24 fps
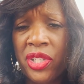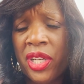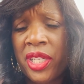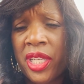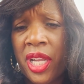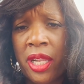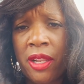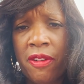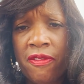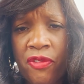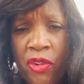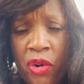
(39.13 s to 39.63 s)

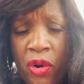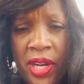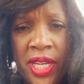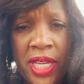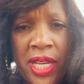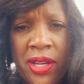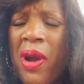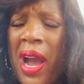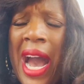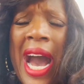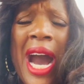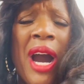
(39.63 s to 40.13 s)
another 4
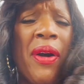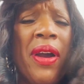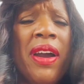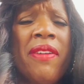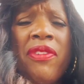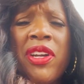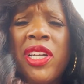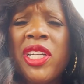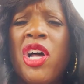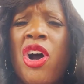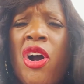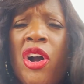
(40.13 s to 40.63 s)
years,
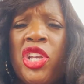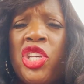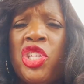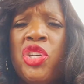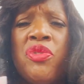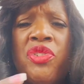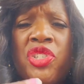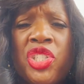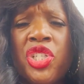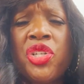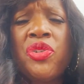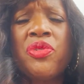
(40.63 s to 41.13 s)
however long
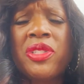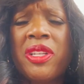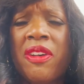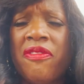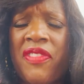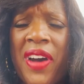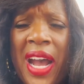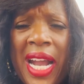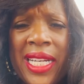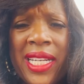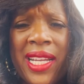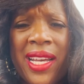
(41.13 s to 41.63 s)
you choose to
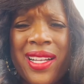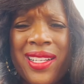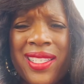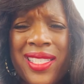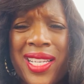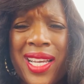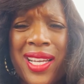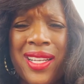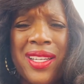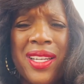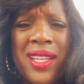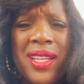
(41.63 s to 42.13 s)
finance
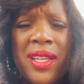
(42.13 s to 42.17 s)
it.